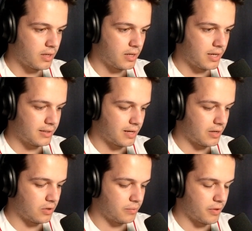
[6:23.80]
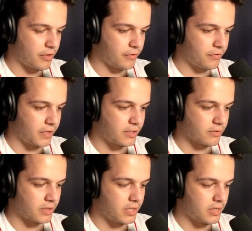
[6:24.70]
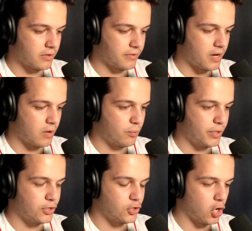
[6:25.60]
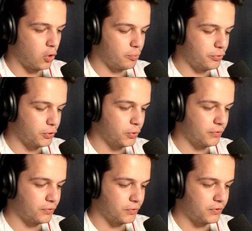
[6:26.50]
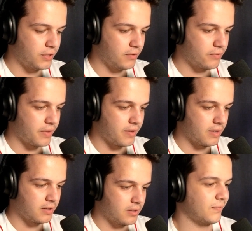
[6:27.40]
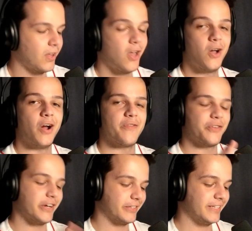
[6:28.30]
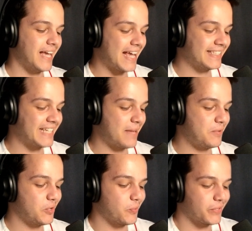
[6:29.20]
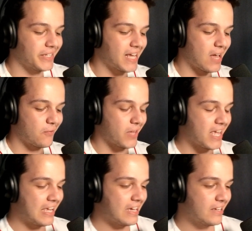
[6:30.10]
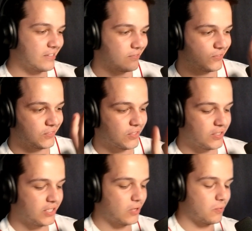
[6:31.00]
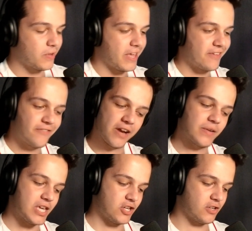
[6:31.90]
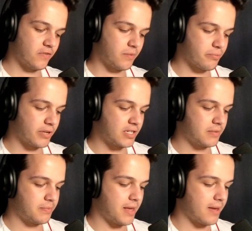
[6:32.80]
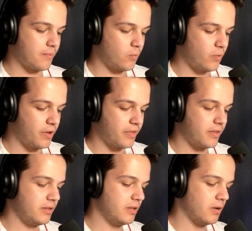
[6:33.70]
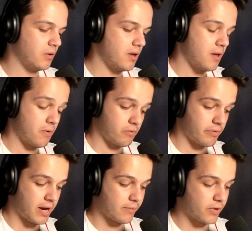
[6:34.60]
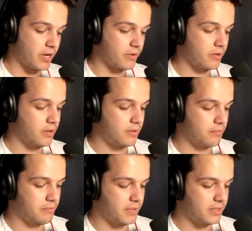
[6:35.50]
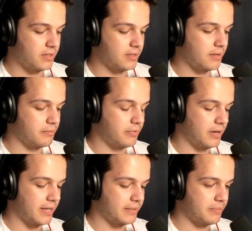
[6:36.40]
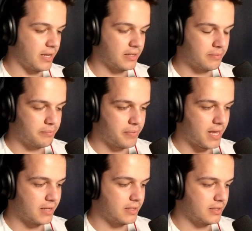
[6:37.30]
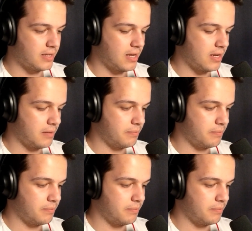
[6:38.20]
and take home the victory here. There we go. Beautiful stuff right there. All right, for our last game here, we're going to have a variation of the Brit spam with, Ram Rider, Mrs. Boss Bandit, and a...